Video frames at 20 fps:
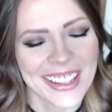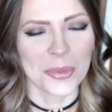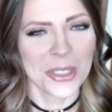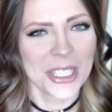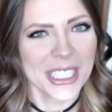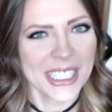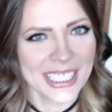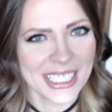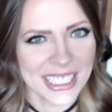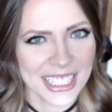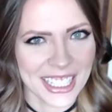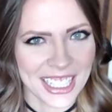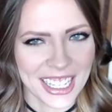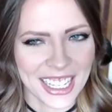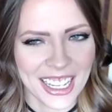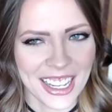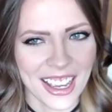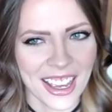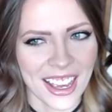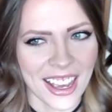
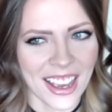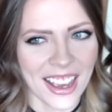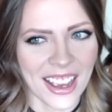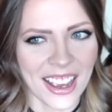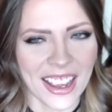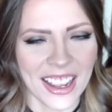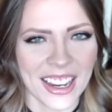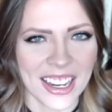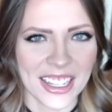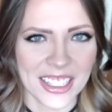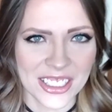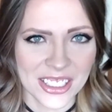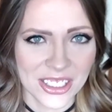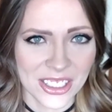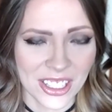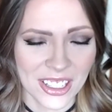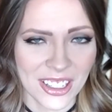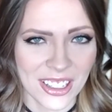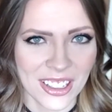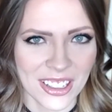Recently, I
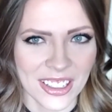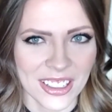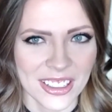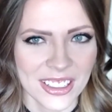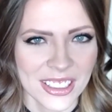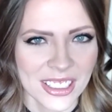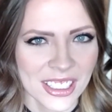saw